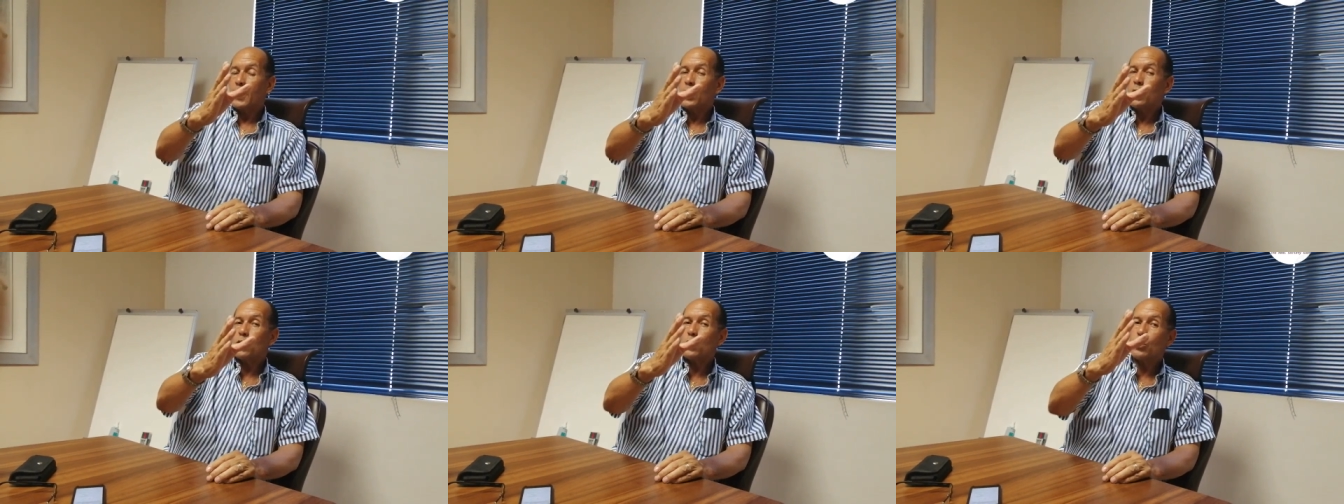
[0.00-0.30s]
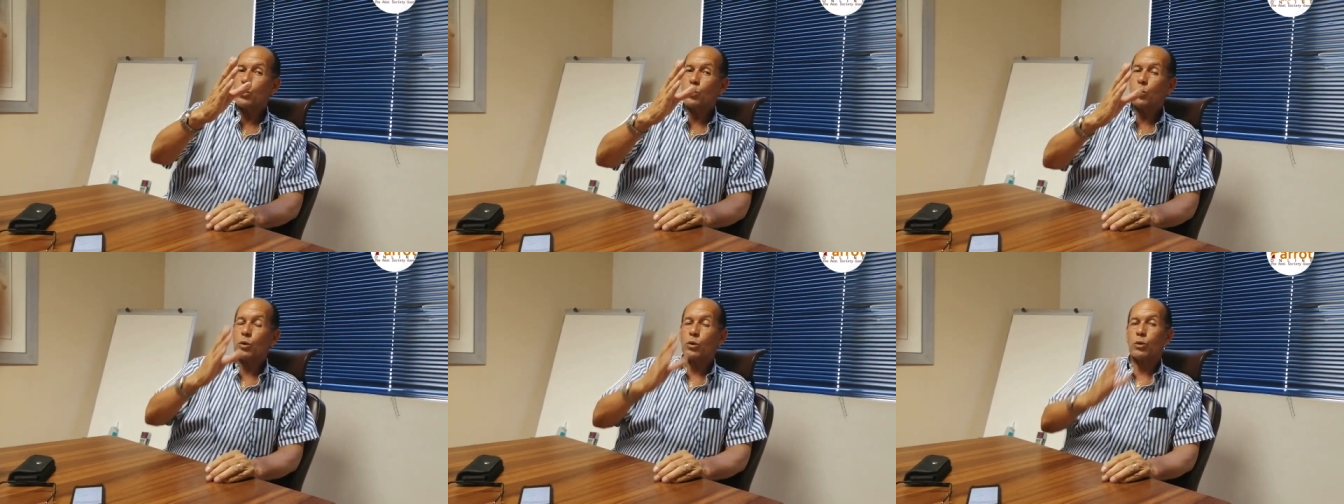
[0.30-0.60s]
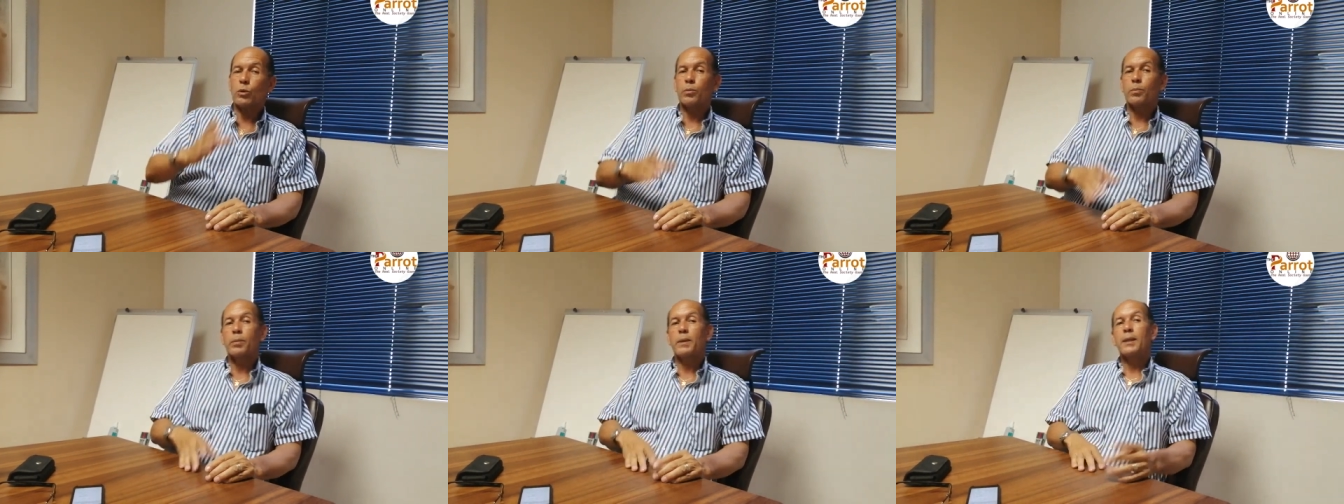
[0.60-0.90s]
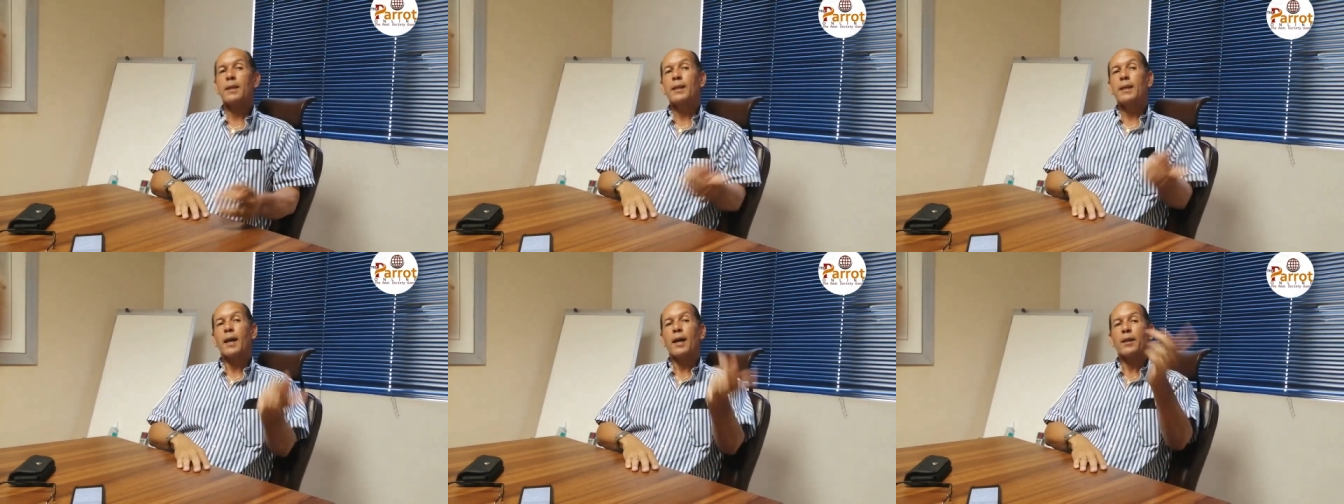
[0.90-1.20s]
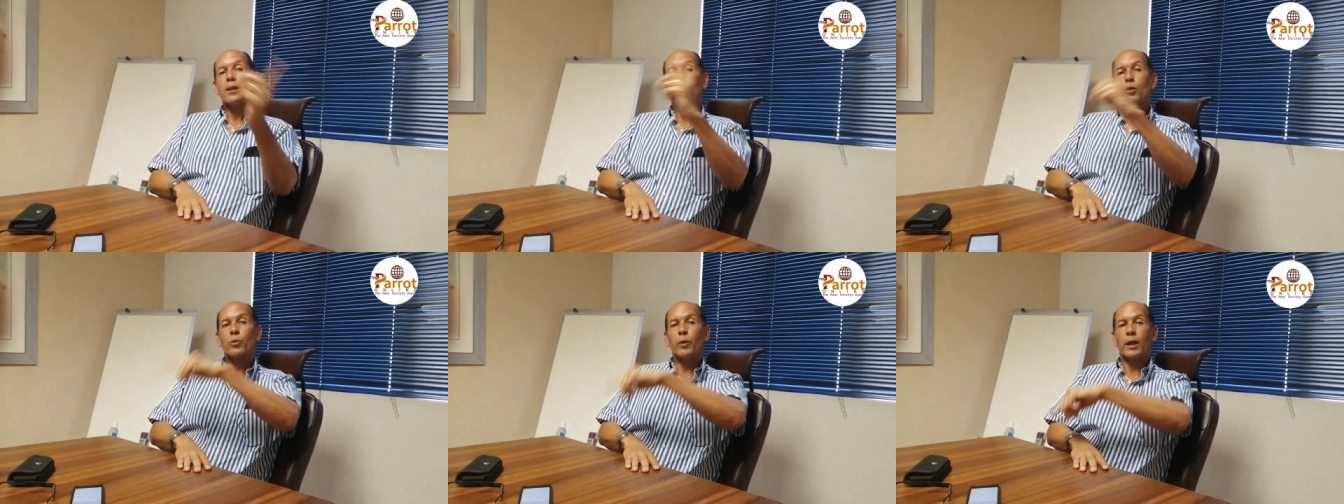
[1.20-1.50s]
The issue could be the
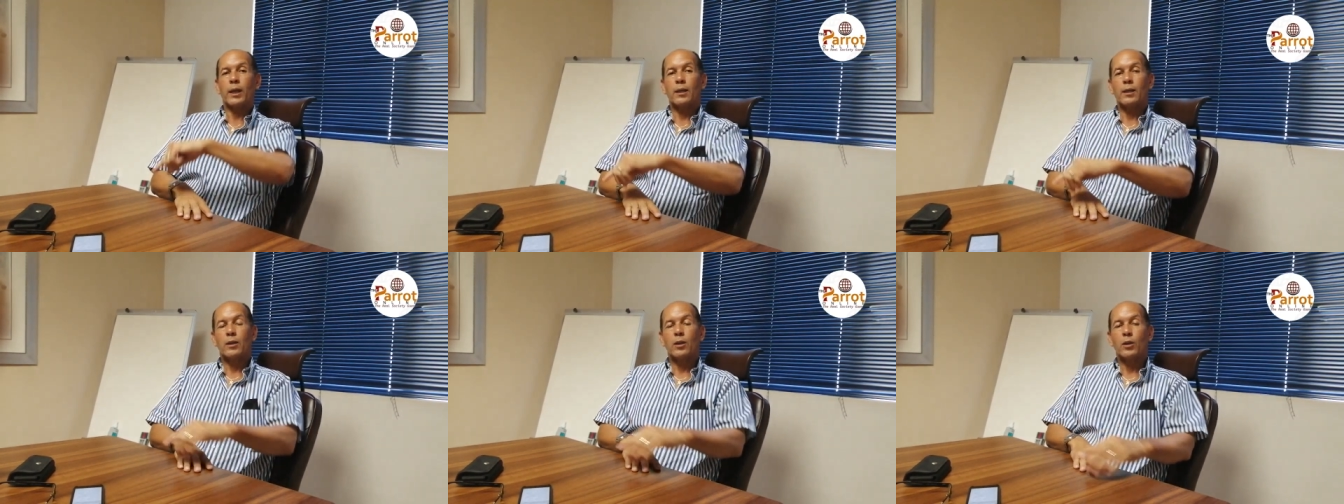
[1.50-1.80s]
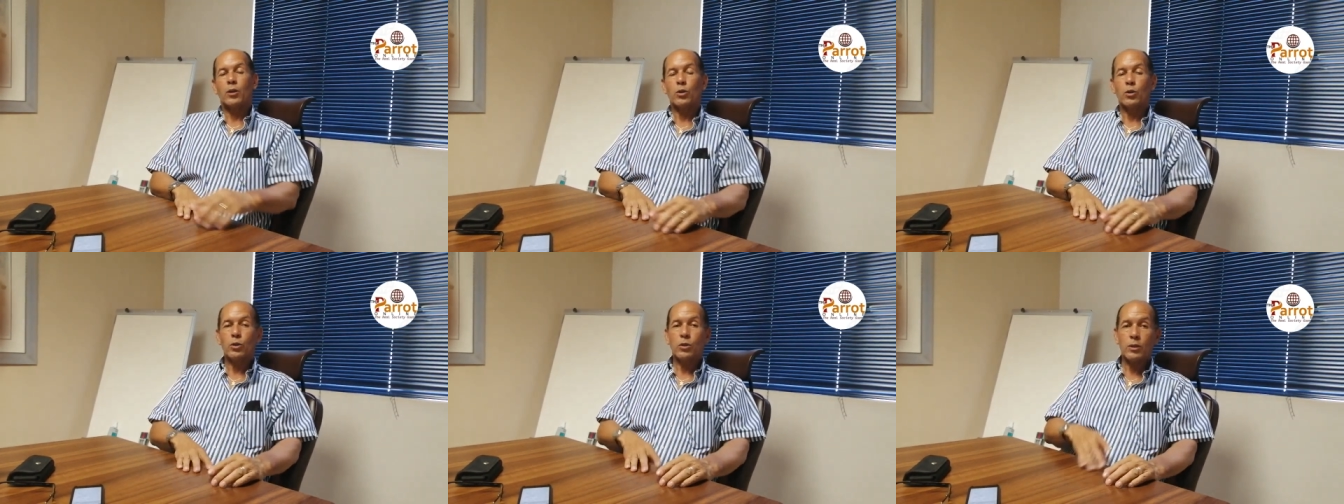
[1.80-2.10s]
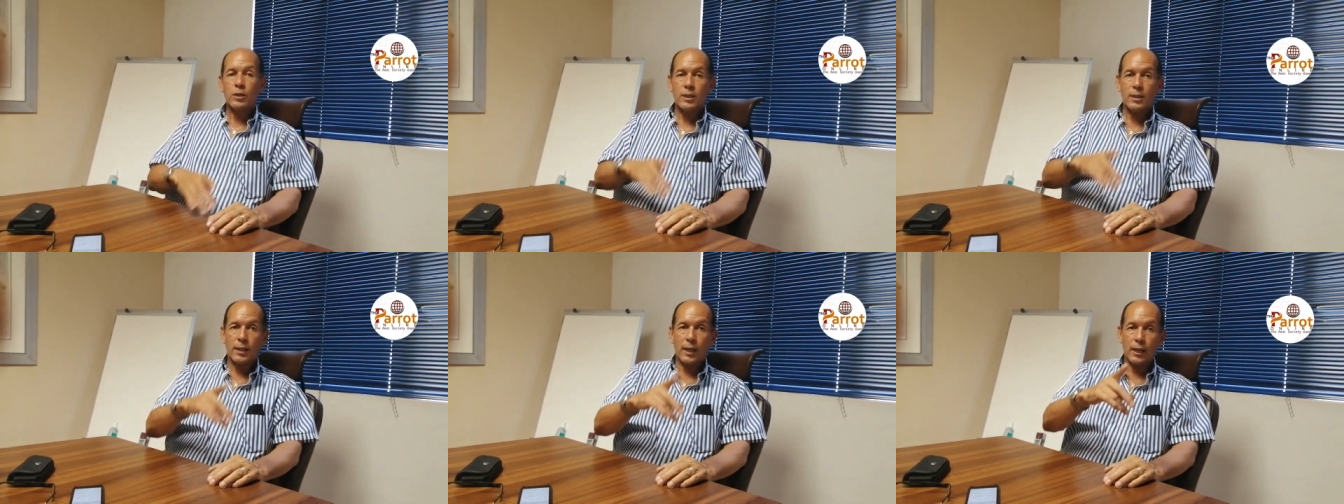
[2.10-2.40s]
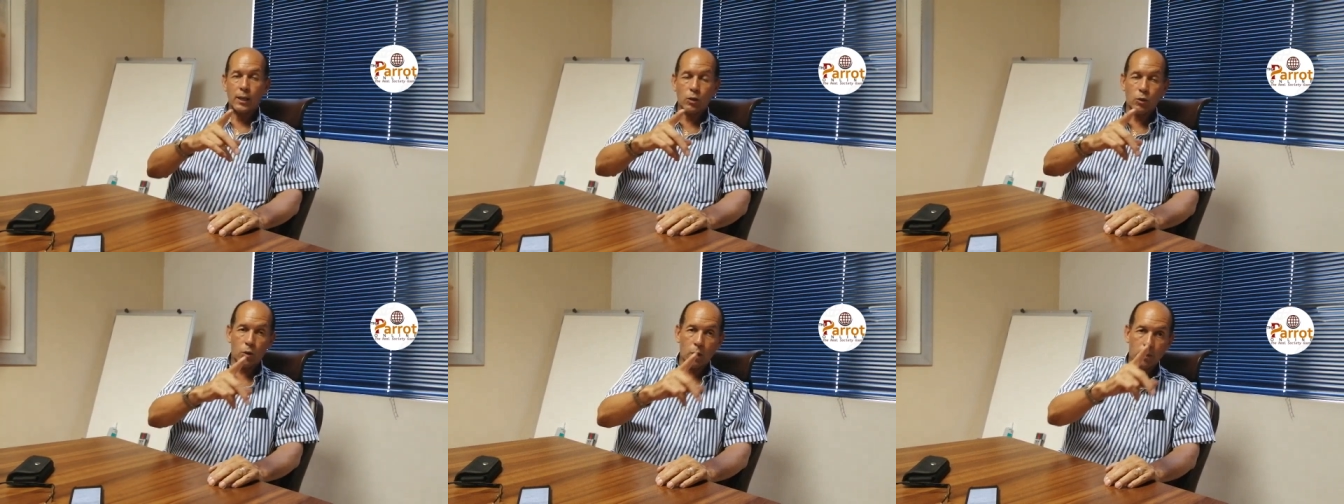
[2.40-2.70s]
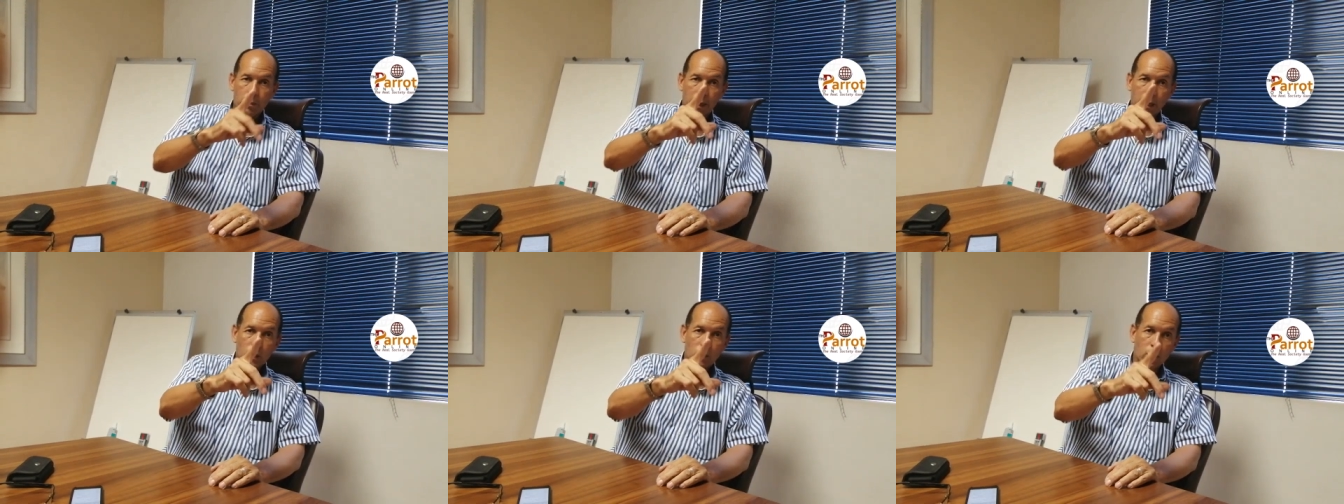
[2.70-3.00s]
other way. You're saying
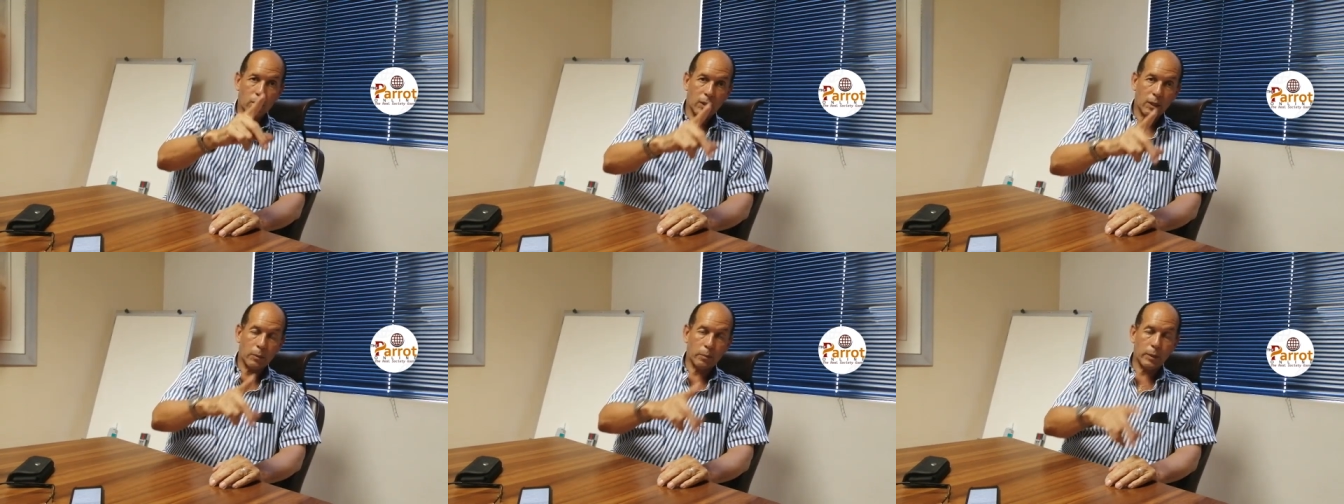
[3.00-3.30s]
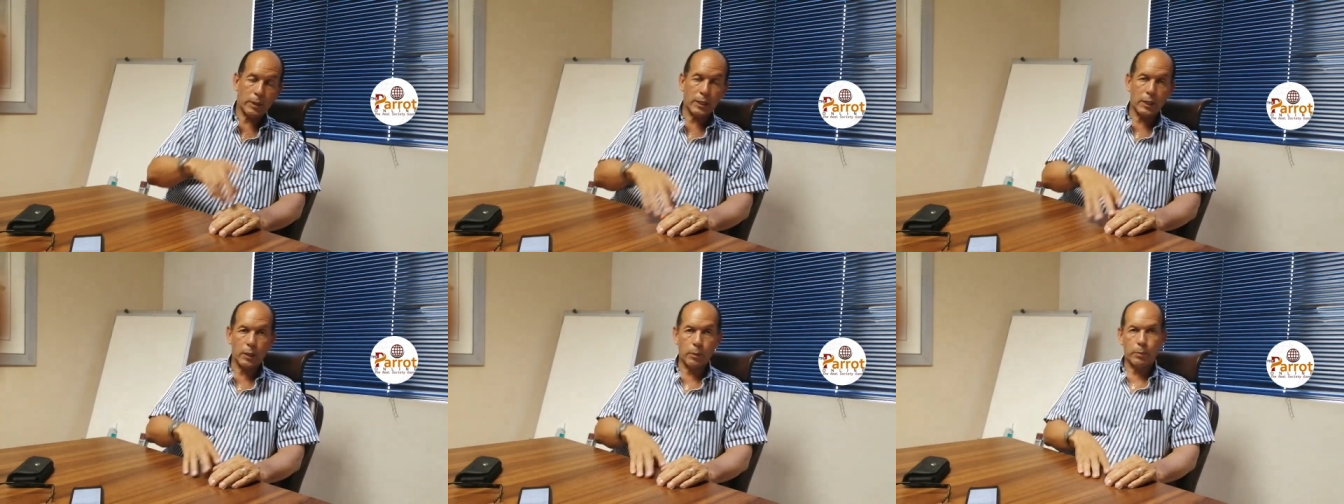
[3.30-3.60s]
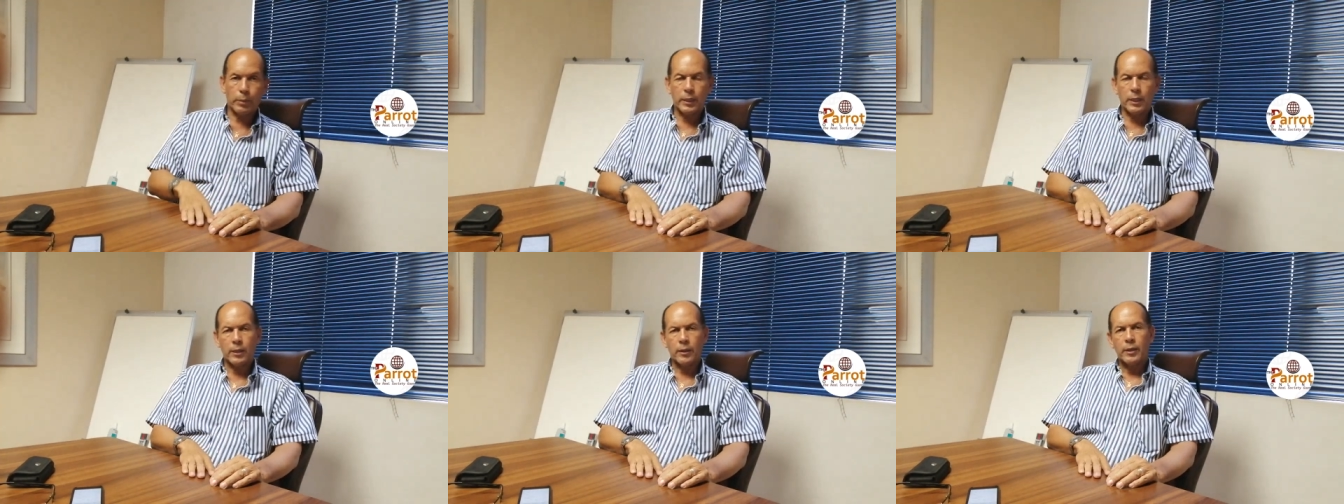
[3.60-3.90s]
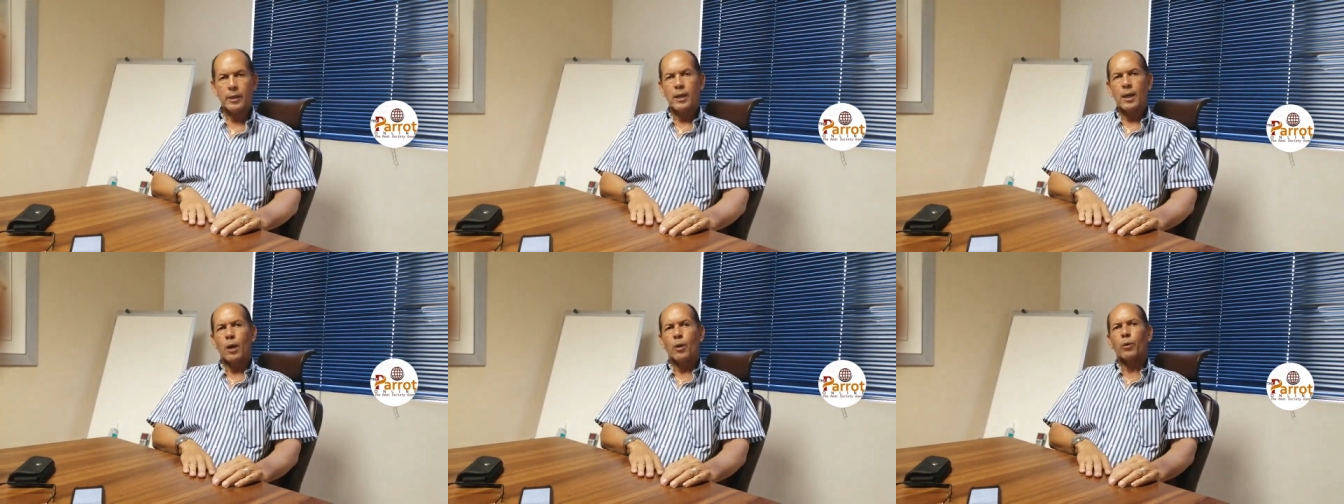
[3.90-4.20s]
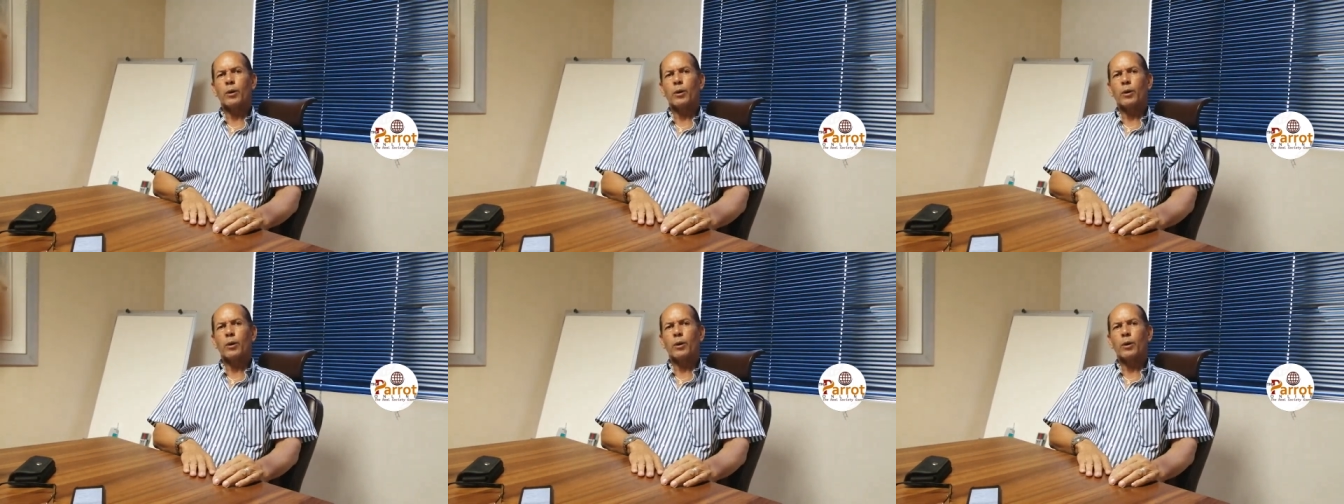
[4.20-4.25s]
go back to the BDP.